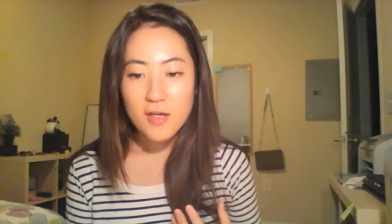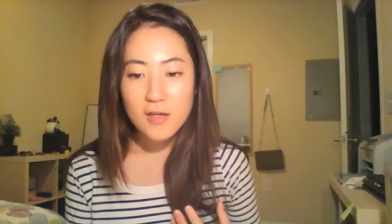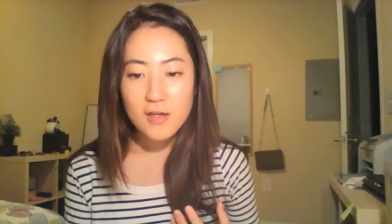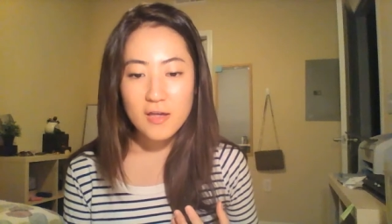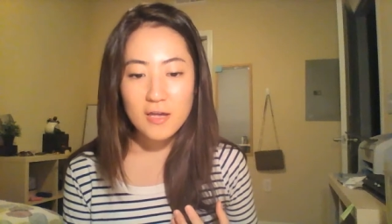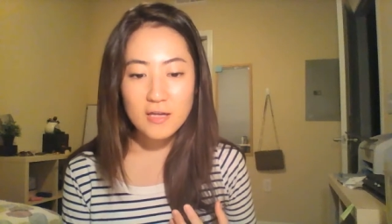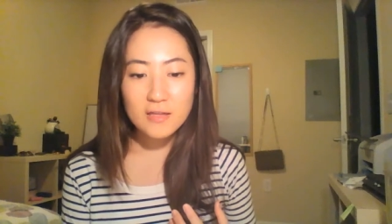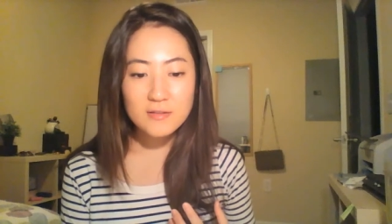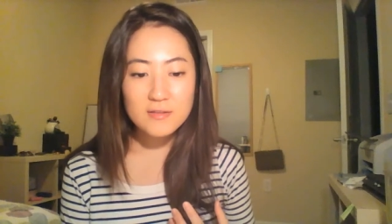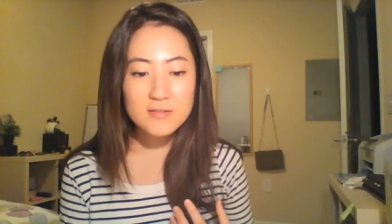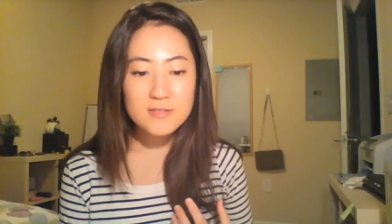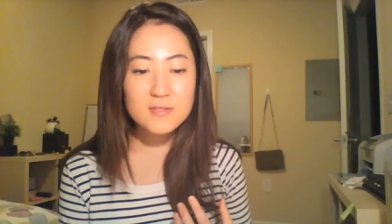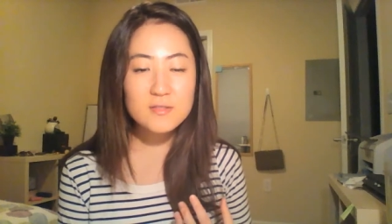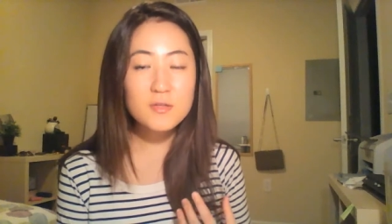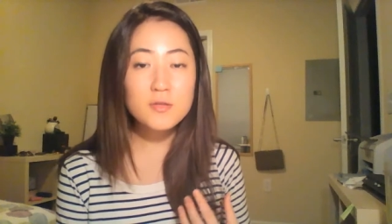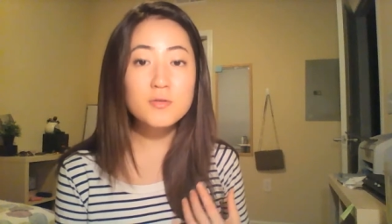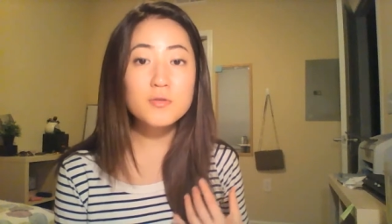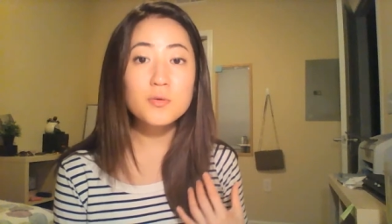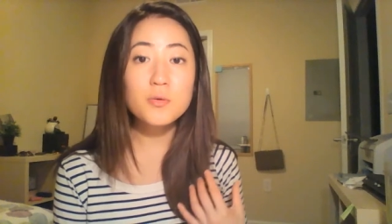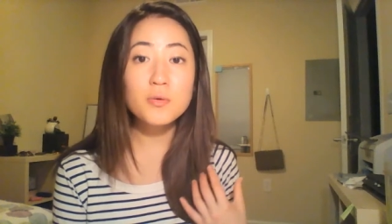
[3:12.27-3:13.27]
And this is
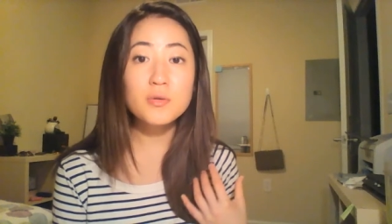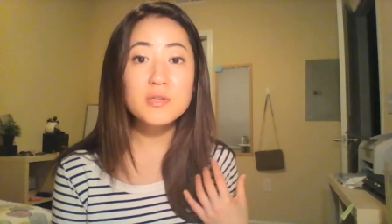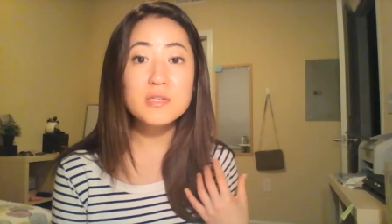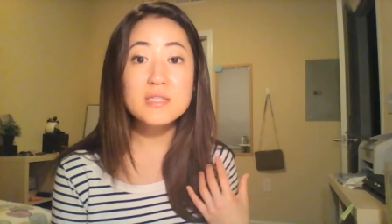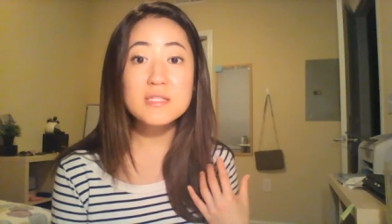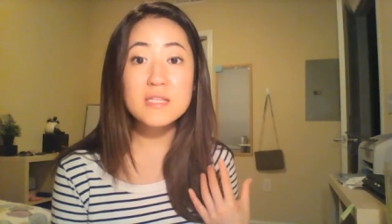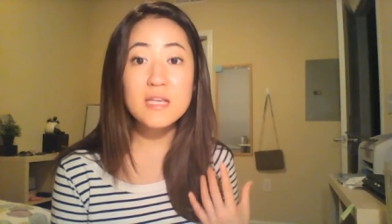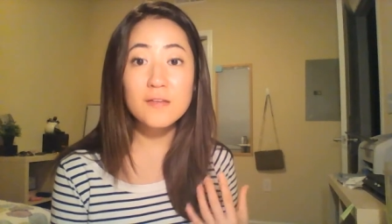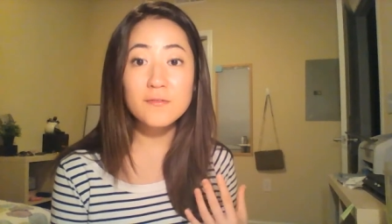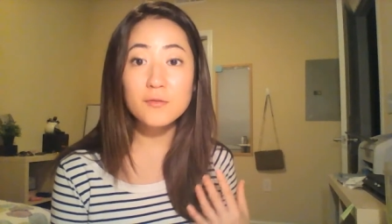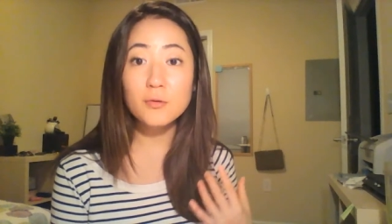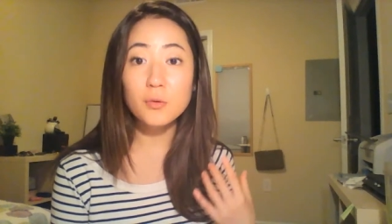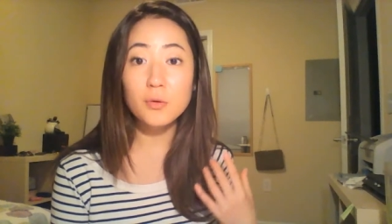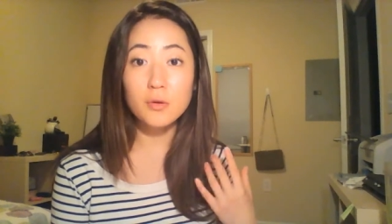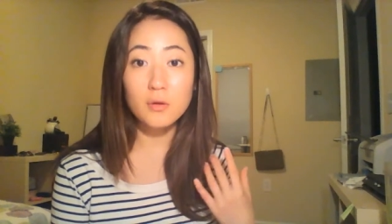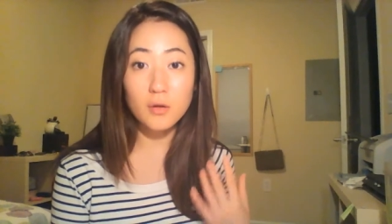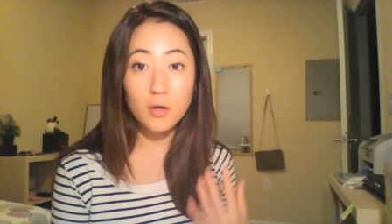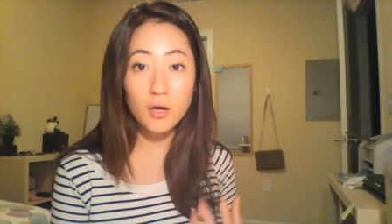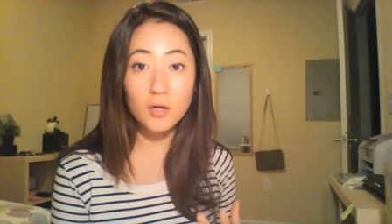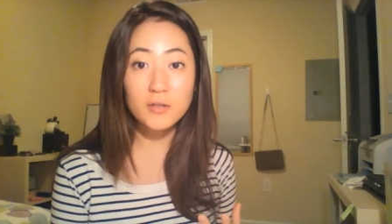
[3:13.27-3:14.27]
also going to save you
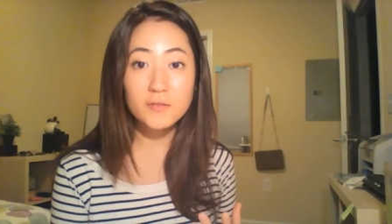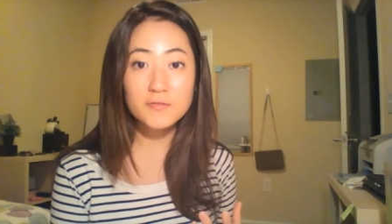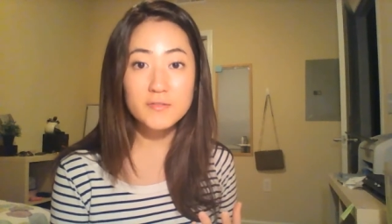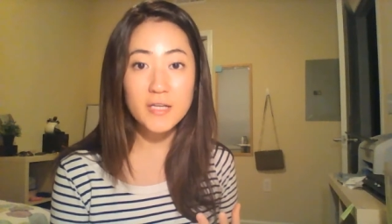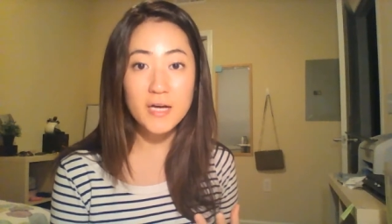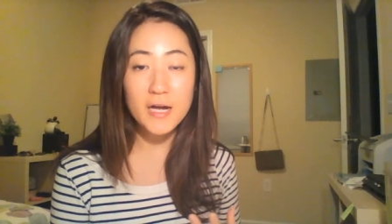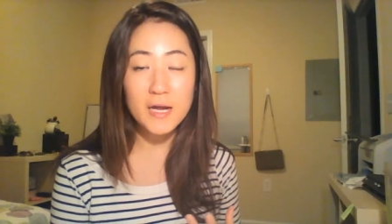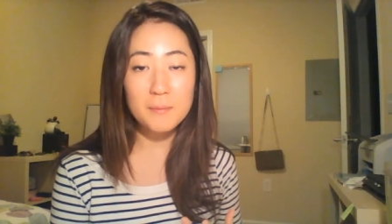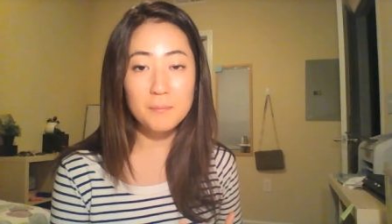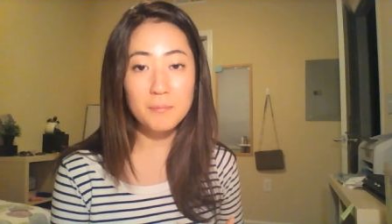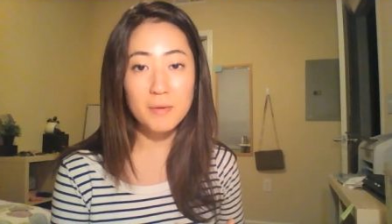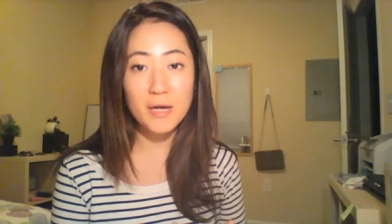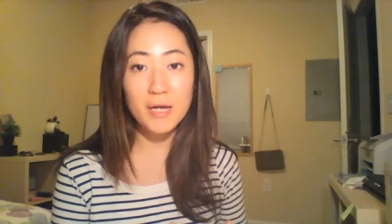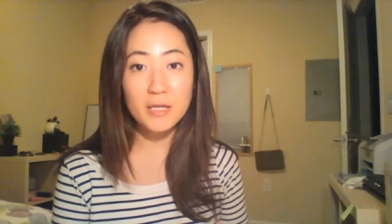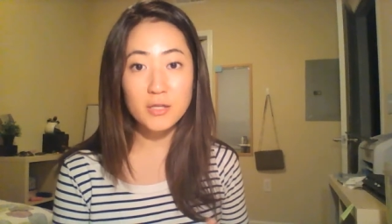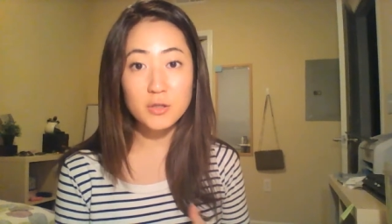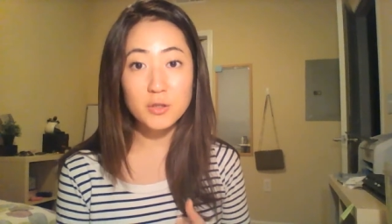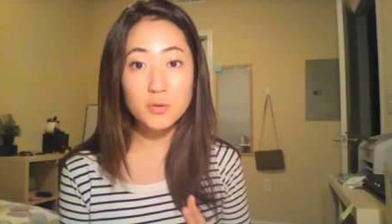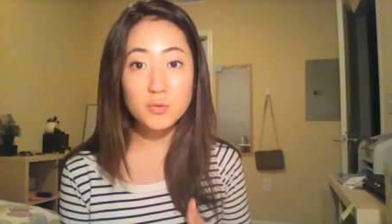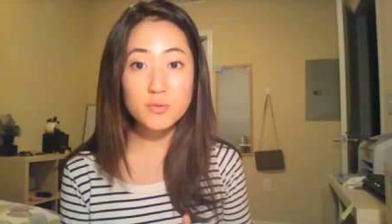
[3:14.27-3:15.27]
a lot of time
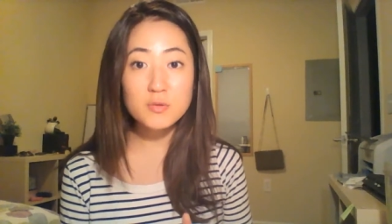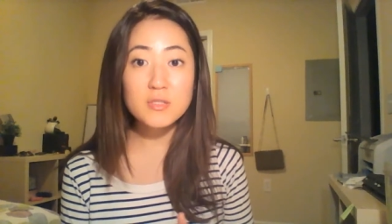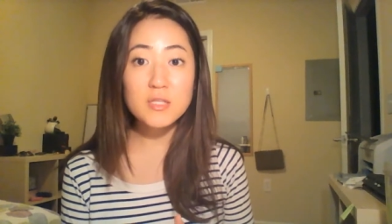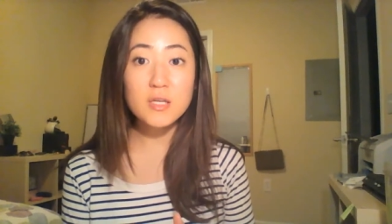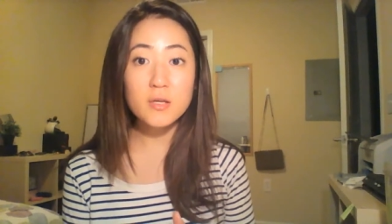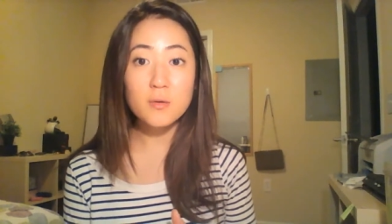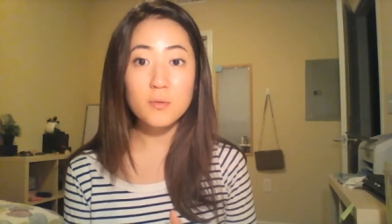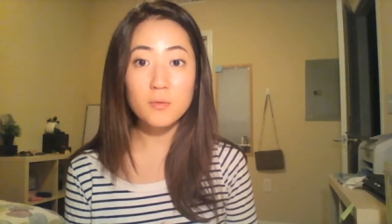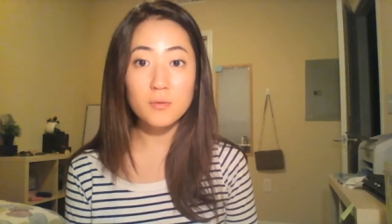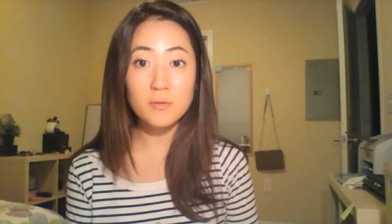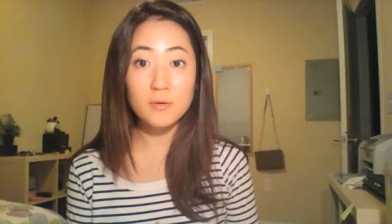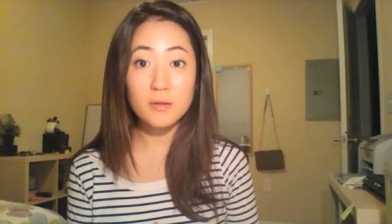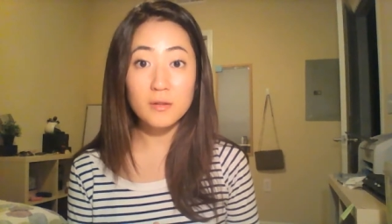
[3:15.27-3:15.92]
by using your